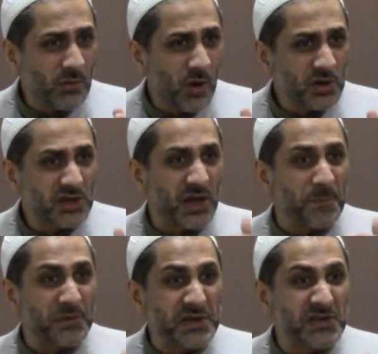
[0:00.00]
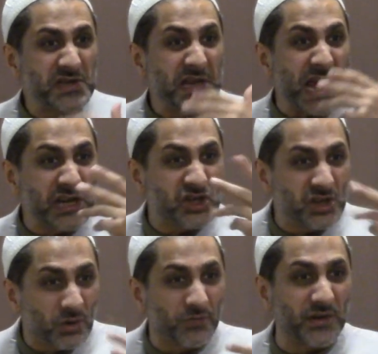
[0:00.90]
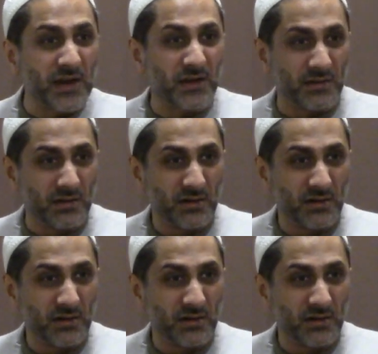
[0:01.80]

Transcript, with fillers: about is appreciation of the other